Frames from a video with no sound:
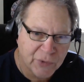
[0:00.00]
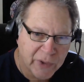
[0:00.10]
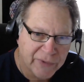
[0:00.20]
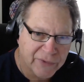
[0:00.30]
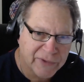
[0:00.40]

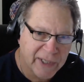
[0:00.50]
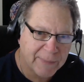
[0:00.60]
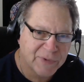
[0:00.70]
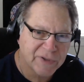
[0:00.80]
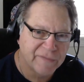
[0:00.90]
to other
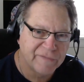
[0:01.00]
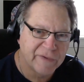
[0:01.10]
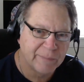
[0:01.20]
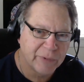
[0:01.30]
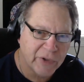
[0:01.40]
types of
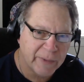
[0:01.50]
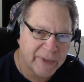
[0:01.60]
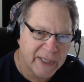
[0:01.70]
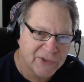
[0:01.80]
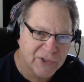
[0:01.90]

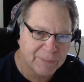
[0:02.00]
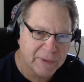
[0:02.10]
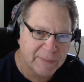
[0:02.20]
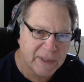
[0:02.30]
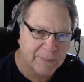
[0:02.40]
employment. I
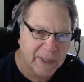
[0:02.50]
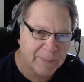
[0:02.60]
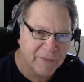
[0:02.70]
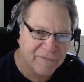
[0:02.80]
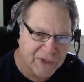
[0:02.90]
simply mean
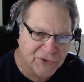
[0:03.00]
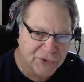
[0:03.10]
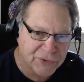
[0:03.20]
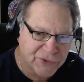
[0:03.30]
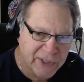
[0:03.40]
by
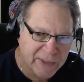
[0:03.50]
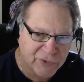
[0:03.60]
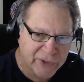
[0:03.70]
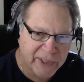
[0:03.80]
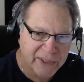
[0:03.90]
professionals,
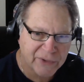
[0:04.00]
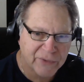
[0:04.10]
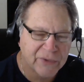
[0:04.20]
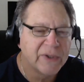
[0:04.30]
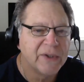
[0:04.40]
I'm trying
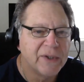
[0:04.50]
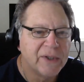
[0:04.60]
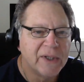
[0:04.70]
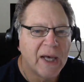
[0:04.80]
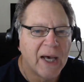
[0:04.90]
to
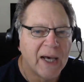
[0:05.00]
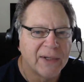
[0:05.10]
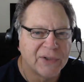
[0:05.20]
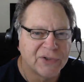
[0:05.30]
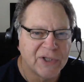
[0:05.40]

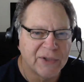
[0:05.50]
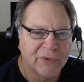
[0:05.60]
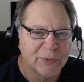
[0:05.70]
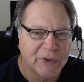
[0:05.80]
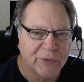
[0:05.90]

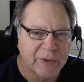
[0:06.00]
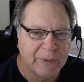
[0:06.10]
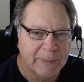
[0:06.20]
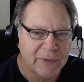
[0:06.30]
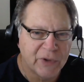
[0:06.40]
distinguish
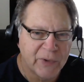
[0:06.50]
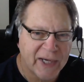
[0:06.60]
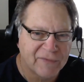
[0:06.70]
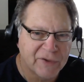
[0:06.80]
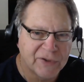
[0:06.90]
between people who
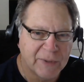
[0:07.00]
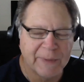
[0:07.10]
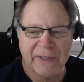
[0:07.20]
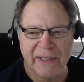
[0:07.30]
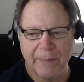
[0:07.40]
have to
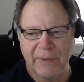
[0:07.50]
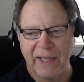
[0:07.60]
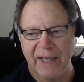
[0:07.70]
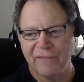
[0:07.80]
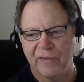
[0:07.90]
typically
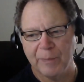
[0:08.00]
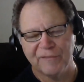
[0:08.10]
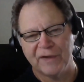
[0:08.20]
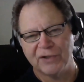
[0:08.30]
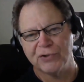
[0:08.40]
apply for
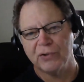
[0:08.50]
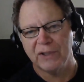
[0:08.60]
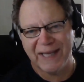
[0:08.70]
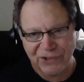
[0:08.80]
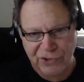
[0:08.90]
professional
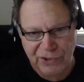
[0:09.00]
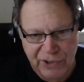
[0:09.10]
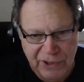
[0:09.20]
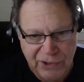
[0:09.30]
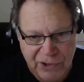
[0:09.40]

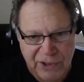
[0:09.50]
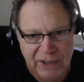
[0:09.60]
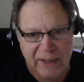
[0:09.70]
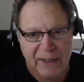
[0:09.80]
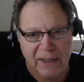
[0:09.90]

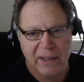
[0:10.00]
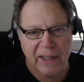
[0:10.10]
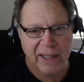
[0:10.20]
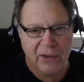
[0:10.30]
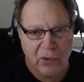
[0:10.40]
licenses,
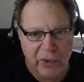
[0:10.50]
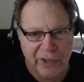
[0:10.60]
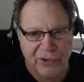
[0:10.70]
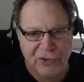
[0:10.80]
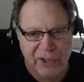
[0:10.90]
like
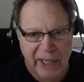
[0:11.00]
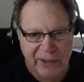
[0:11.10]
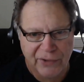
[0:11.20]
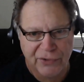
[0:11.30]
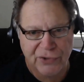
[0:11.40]
lawyers,
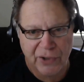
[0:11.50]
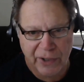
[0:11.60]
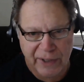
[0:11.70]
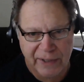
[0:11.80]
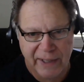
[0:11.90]
doctors,
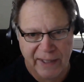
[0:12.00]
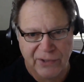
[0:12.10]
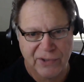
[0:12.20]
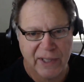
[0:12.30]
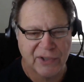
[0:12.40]

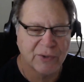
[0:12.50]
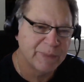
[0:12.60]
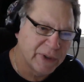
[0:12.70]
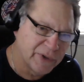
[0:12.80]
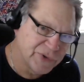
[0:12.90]
architects, as
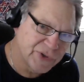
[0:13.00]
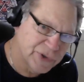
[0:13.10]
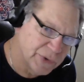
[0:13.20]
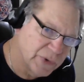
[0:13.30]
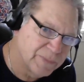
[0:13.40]
opposed
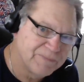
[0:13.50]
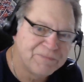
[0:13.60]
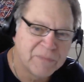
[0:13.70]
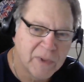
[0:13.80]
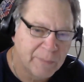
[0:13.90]
to
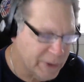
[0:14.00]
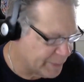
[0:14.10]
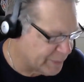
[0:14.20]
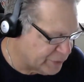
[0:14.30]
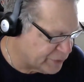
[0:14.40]

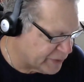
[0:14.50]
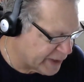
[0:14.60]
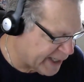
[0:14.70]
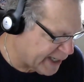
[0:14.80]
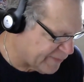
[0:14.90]
people who do
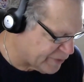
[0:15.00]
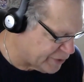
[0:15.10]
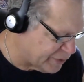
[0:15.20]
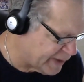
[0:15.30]
not have to do